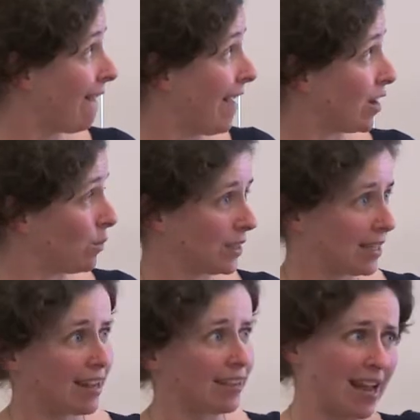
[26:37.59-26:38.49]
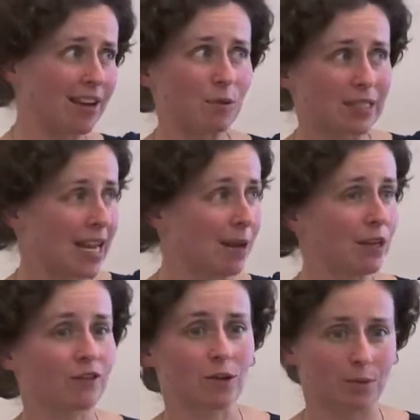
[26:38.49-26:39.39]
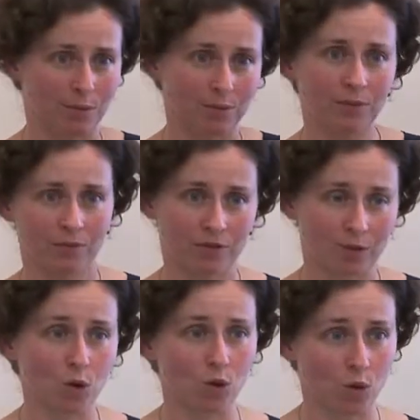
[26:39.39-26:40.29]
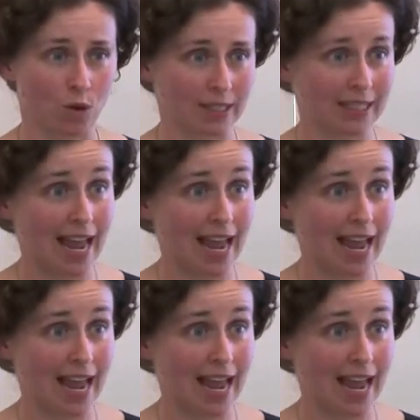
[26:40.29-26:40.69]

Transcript: And it was coming from all quarters.